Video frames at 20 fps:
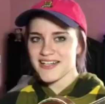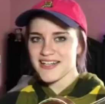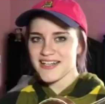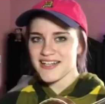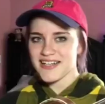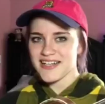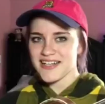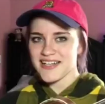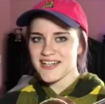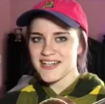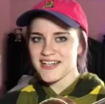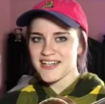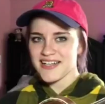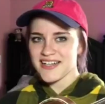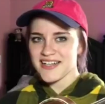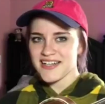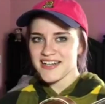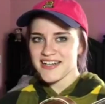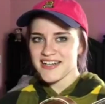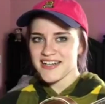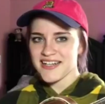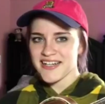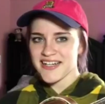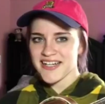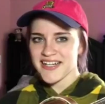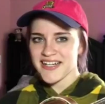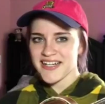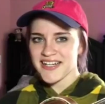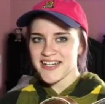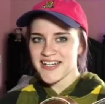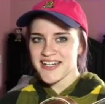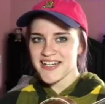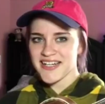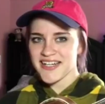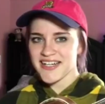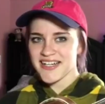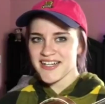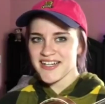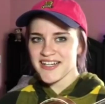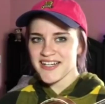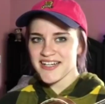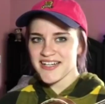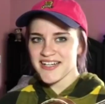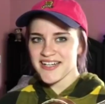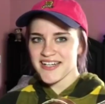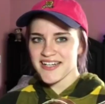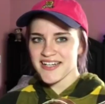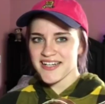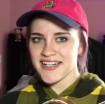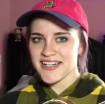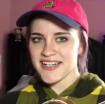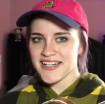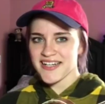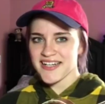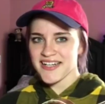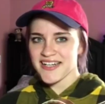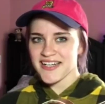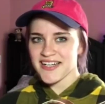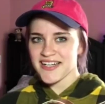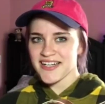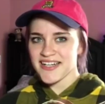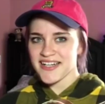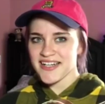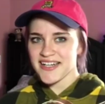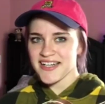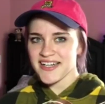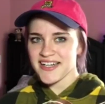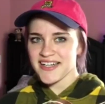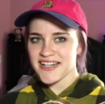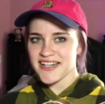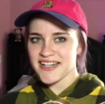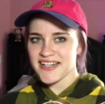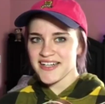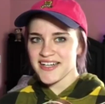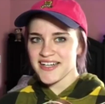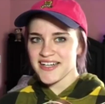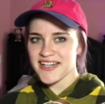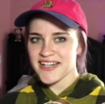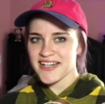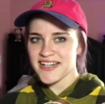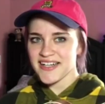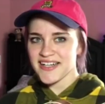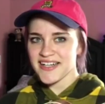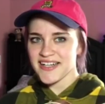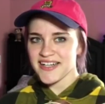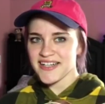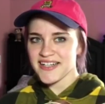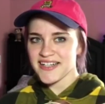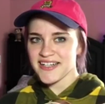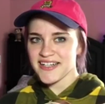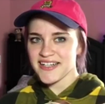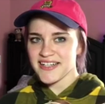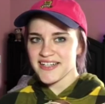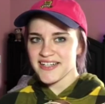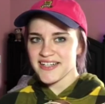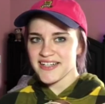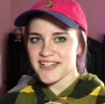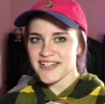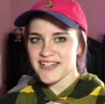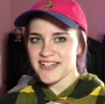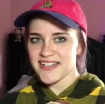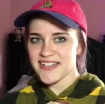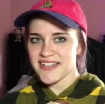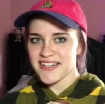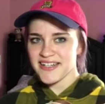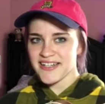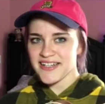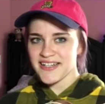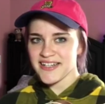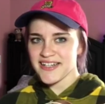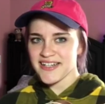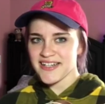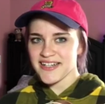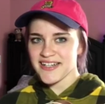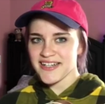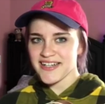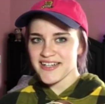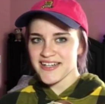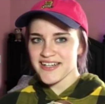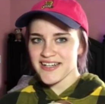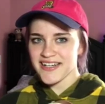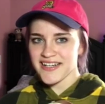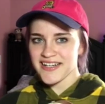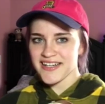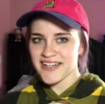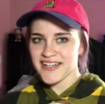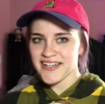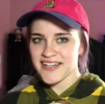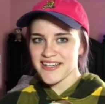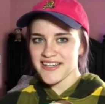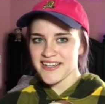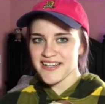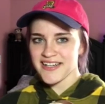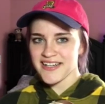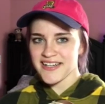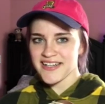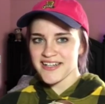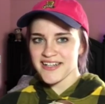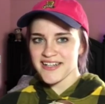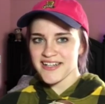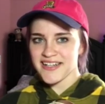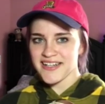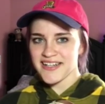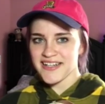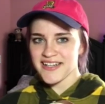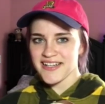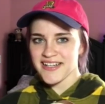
No one is speaking in this clip.